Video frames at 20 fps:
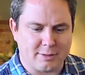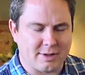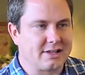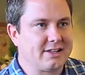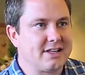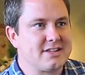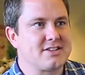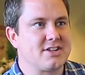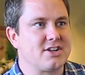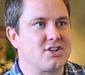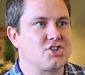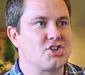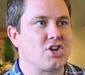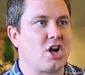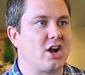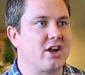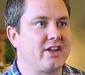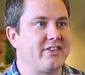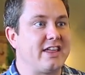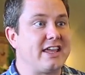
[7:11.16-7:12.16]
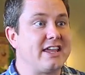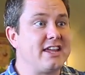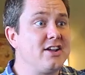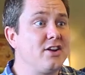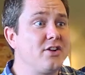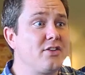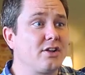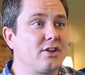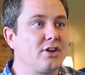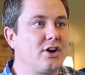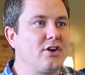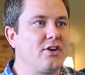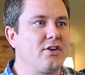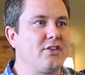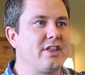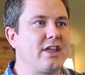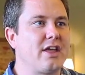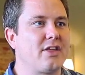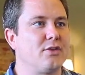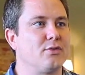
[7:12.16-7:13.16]
elicit a shock and they hear the learner
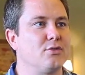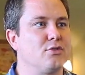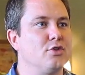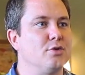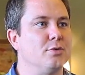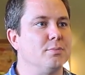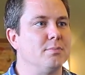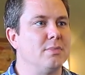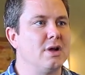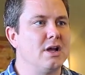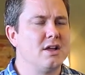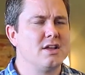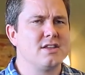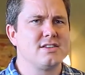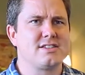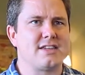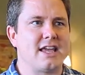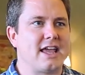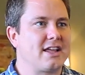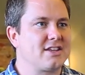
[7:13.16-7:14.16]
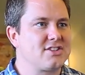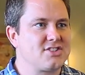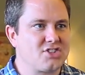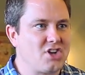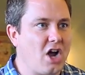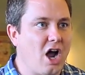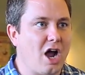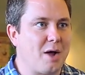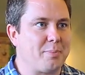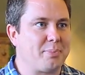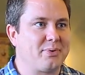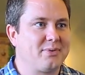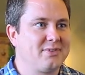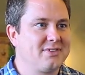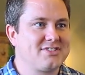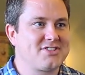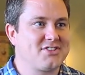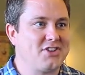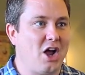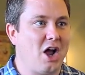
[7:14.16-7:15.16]
in the other room saying, stop,
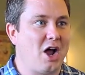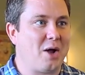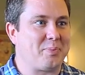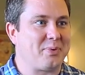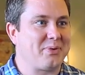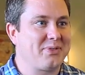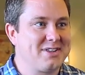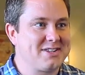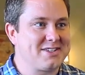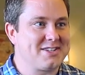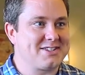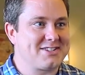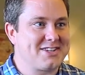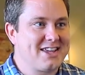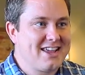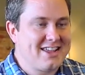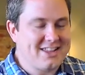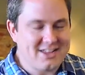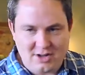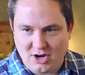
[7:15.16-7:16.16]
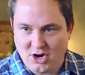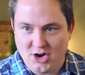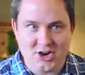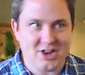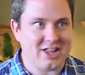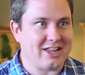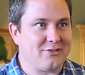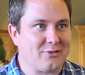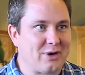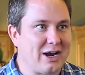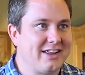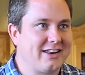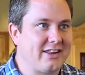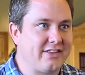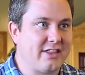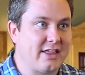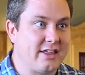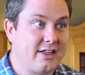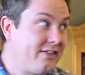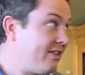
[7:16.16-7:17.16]
stop, this is hurting, right?
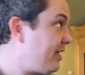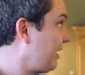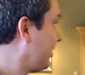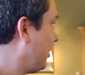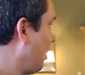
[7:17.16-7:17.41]
And they